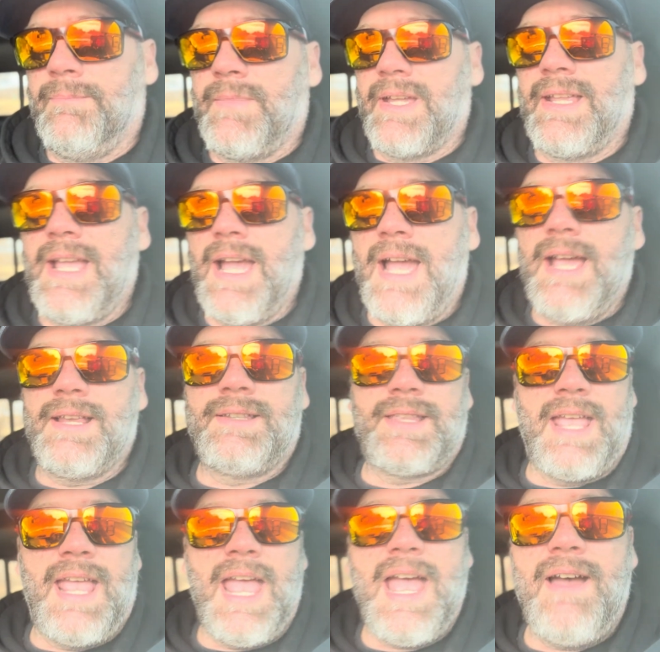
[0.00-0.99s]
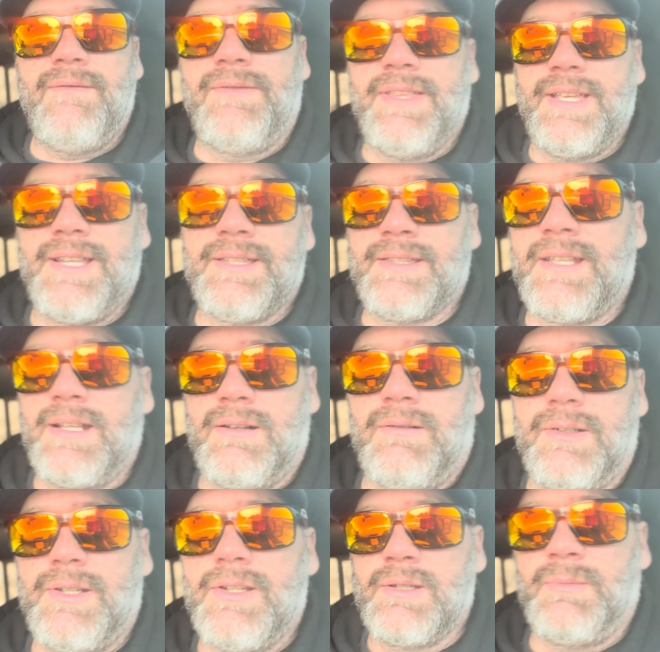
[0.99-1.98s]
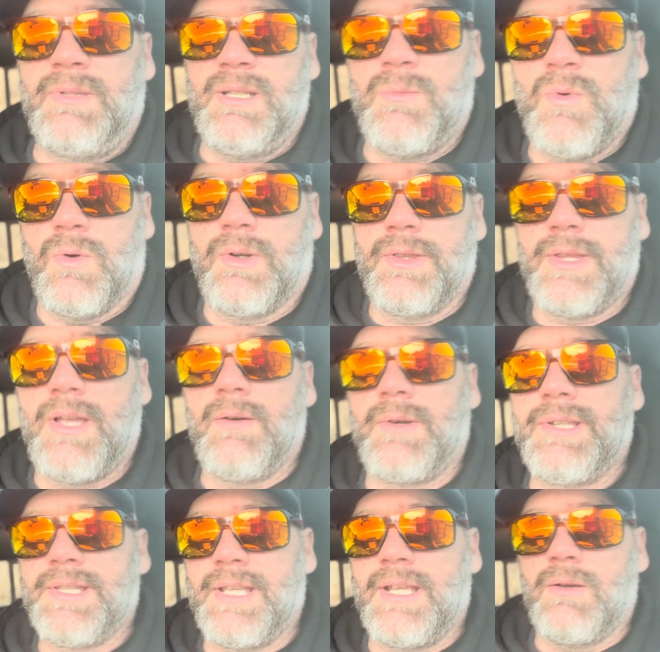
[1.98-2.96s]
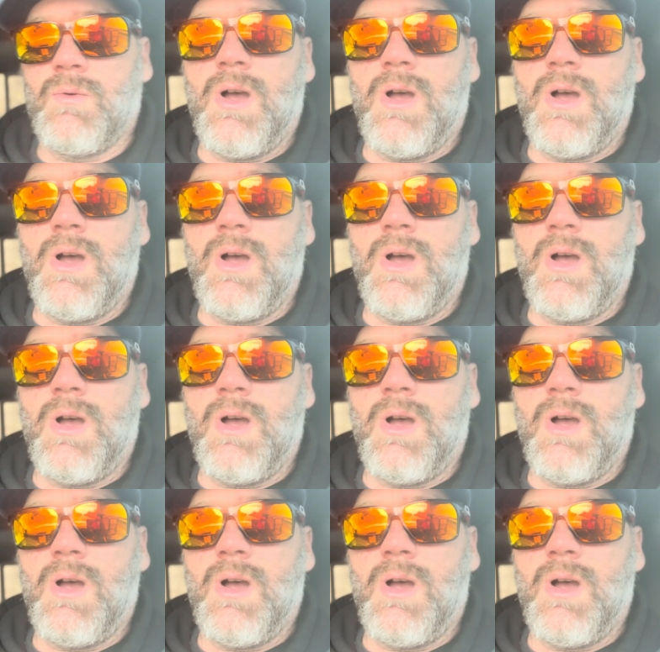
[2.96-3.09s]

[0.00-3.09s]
And guys, they have these and they don't use them anymore, and they always think,